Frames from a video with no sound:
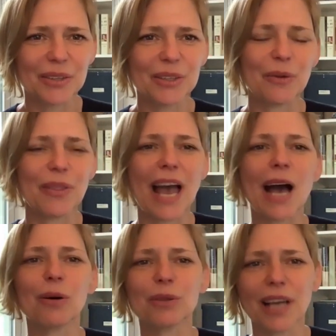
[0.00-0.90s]
you know the
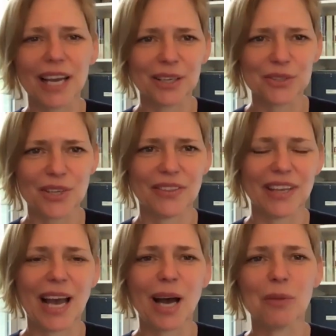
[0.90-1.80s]
outliers on
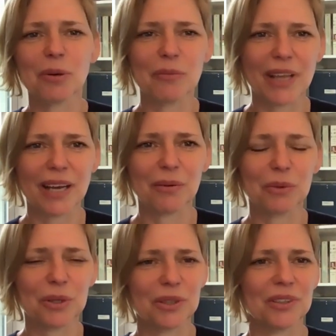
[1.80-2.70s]
the album that
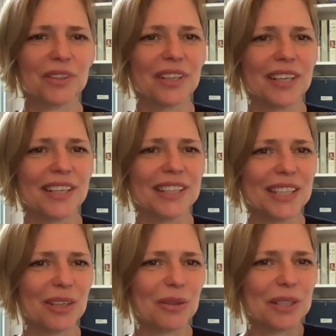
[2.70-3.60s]
were
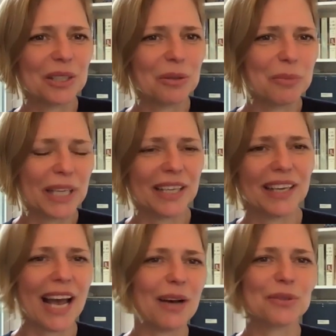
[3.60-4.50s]
you know a little
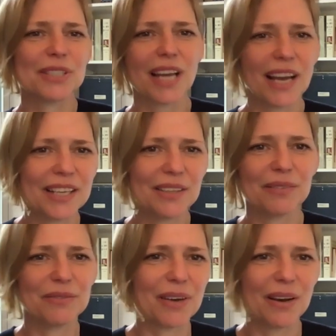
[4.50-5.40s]
bit outside
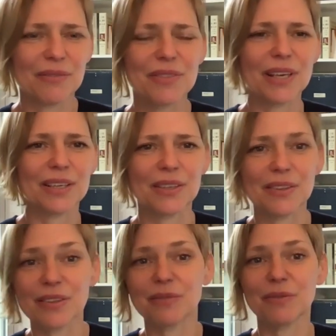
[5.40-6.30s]
of of the
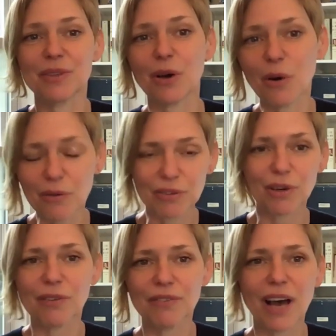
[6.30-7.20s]
the, the
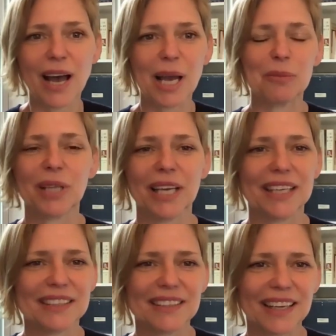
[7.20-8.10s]
overall vibe
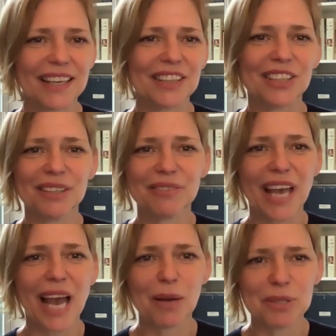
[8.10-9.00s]
like like I love
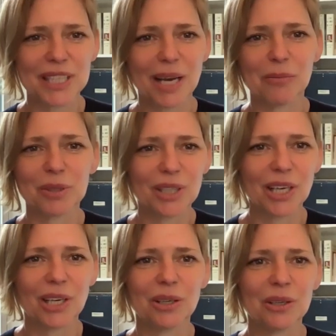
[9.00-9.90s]
Cabin Down
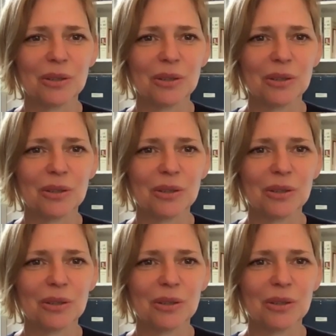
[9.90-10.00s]
Below Honeybee.